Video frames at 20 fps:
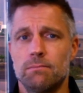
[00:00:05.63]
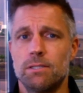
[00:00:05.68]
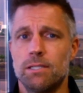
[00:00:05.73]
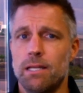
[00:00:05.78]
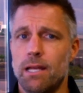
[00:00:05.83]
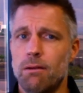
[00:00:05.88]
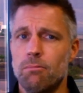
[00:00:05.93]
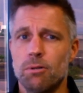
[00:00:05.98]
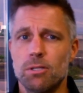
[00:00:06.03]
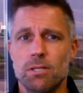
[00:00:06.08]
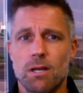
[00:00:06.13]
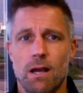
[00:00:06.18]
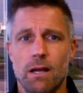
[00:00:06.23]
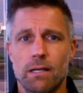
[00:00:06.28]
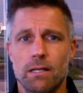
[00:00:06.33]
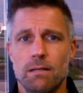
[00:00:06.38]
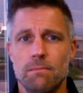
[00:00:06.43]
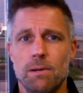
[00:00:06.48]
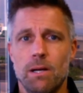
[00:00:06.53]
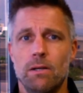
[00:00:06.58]
Today we're
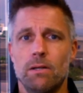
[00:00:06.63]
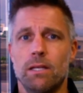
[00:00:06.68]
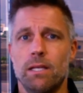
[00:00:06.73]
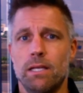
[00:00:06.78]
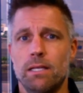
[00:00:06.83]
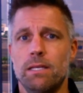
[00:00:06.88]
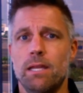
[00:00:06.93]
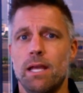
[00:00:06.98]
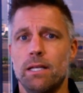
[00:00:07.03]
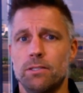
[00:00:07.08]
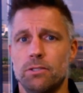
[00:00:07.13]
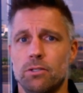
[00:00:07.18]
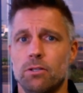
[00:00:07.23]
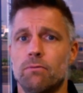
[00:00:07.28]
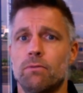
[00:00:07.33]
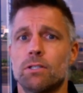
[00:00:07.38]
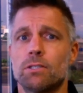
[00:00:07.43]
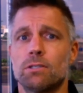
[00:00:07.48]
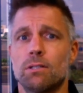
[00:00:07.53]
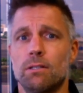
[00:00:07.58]
talking about Index
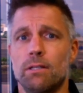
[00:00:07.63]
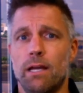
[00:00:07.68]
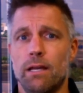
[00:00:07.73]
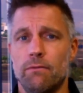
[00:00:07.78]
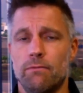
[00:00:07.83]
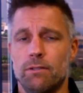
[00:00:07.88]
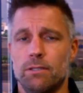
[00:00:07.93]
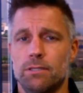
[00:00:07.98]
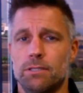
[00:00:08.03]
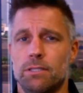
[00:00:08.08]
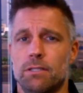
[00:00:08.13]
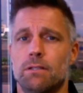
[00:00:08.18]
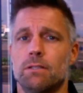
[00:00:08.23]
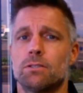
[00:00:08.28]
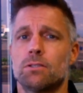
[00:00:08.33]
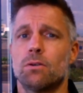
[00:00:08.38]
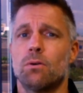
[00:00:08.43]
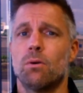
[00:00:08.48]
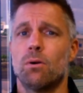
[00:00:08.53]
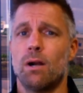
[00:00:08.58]
Universal Life
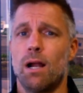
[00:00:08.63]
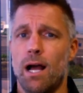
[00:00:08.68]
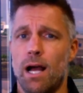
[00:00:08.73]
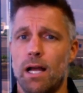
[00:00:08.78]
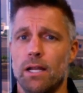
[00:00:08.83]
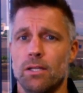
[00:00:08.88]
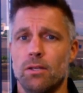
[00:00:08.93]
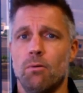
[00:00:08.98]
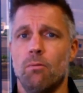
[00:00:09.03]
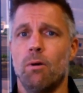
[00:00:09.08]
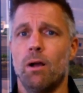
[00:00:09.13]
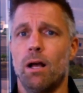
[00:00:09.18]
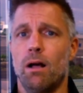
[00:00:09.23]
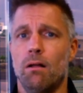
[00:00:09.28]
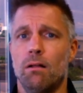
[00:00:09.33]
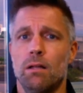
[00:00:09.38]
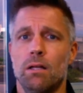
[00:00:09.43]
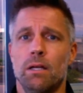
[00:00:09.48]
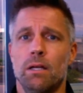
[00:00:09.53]
Insurance, or IUL.